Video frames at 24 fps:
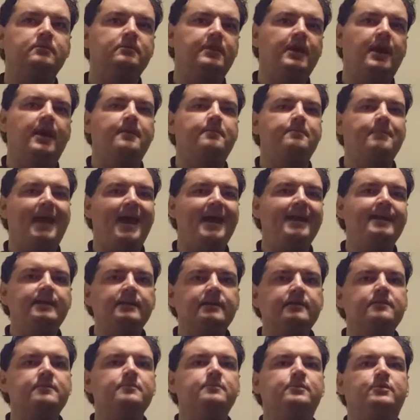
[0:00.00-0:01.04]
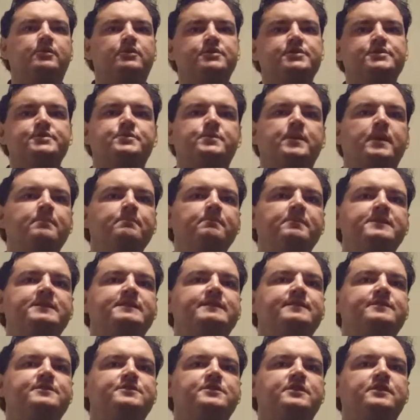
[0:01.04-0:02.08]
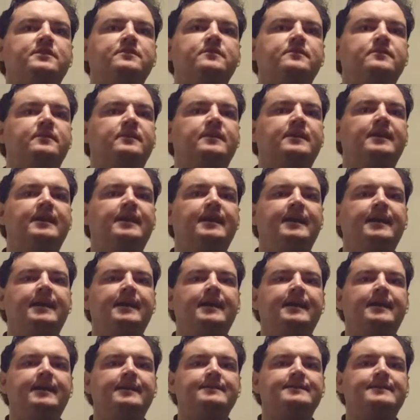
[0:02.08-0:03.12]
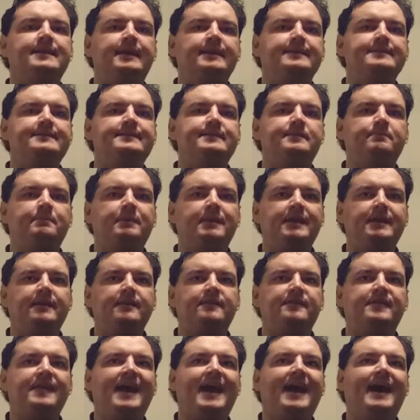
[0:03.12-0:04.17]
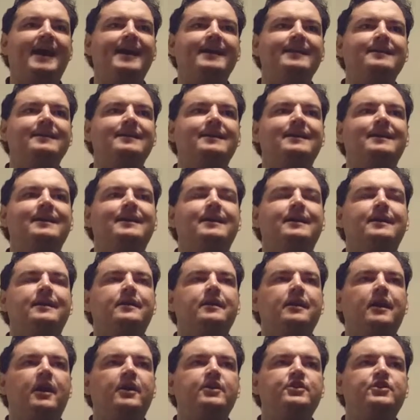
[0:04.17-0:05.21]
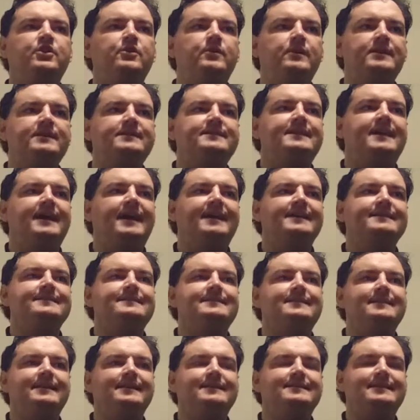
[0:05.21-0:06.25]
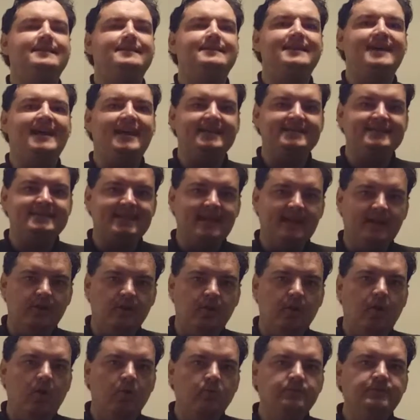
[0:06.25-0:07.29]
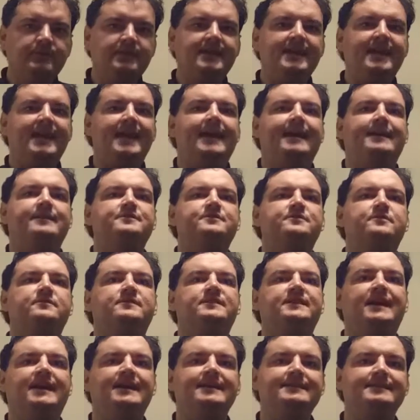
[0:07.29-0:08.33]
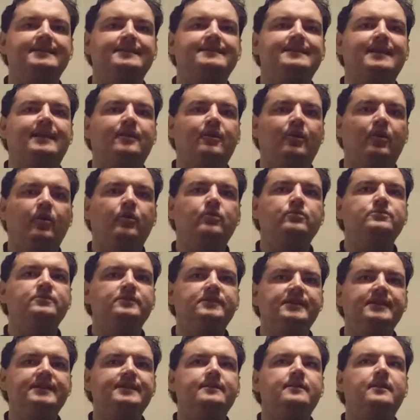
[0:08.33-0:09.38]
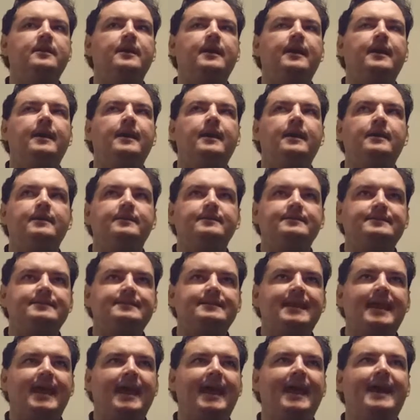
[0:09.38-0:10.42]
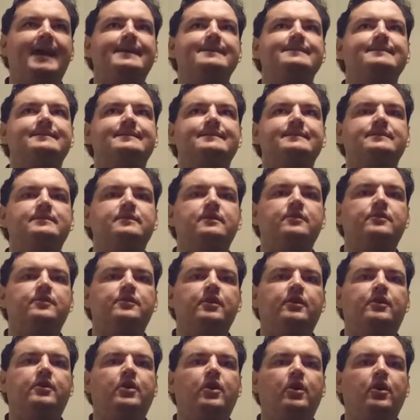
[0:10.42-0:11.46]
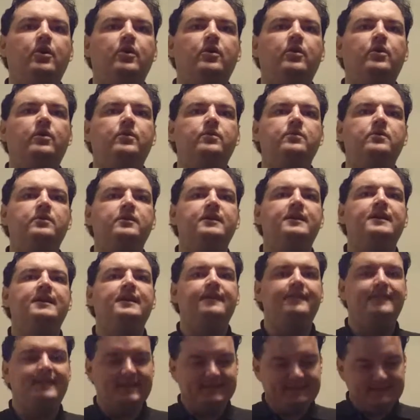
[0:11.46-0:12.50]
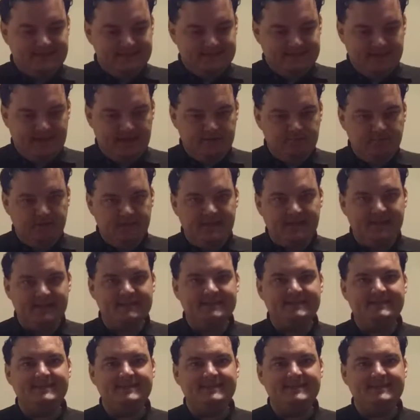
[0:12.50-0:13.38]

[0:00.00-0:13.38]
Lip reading: dogmatic, the more extreme position tends to be that a unit test is a test that only exercises and only tests the code that's contained within a